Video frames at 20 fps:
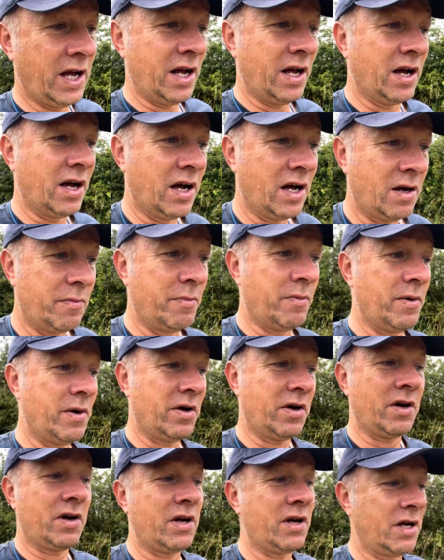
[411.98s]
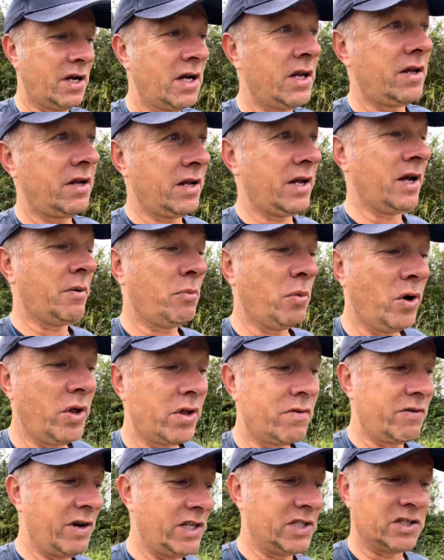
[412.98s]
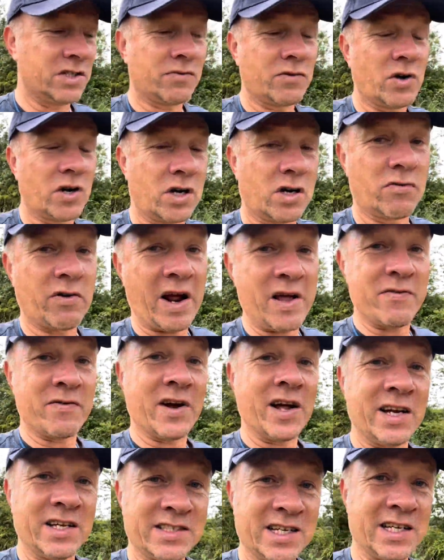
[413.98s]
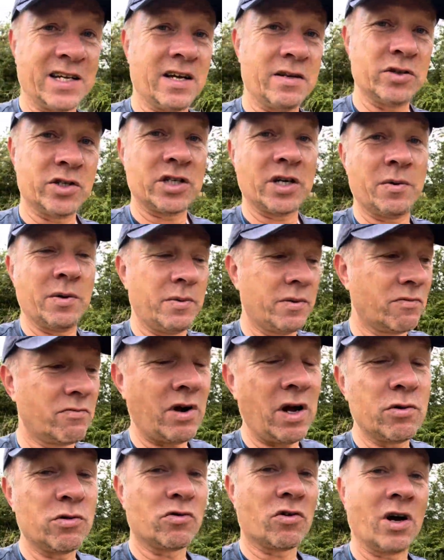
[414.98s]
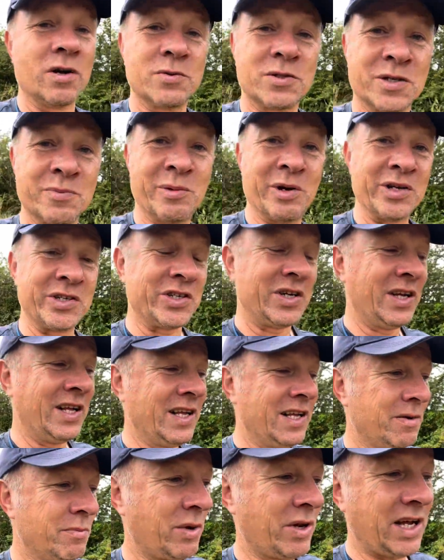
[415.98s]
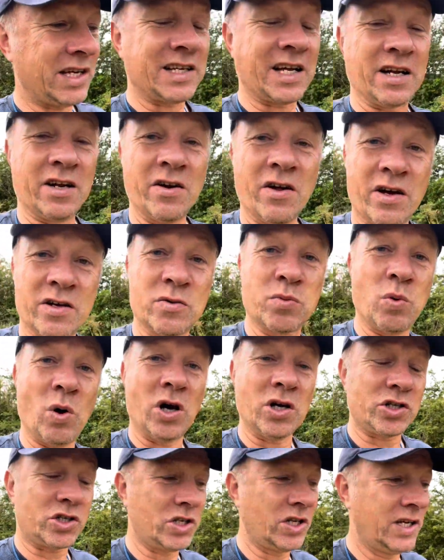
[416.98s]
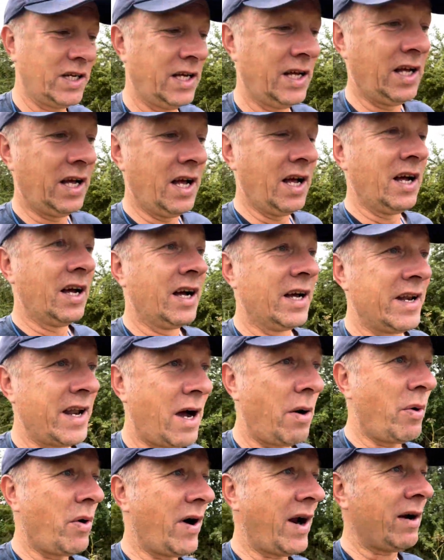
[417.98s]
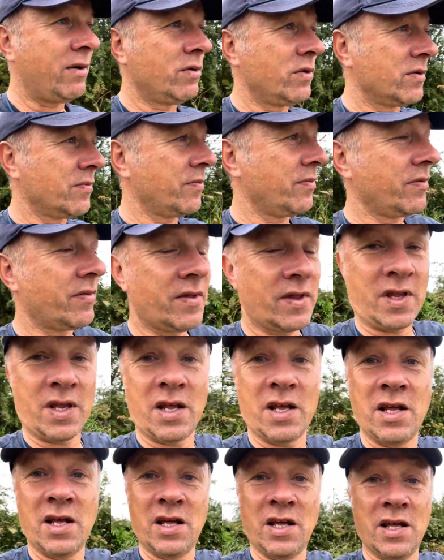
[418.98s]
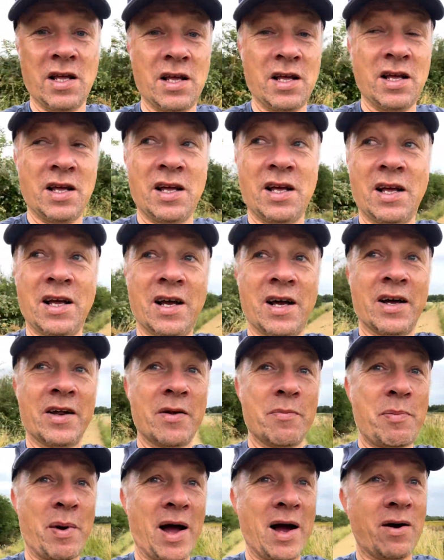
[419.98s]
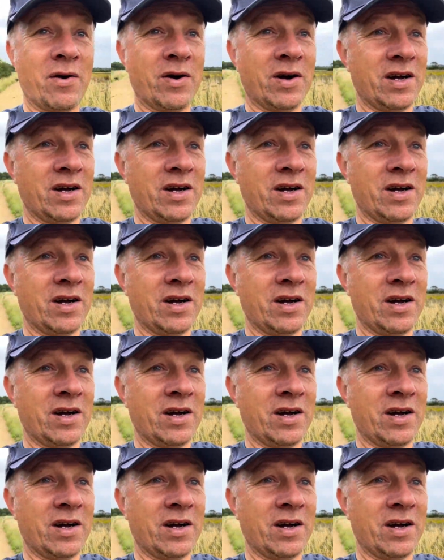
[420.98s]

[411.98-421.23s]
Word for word: um, yeah, one of the reasons I've got a grey van is they don't show up the road grime so much. But that's had a nice wash. And now we're out and about.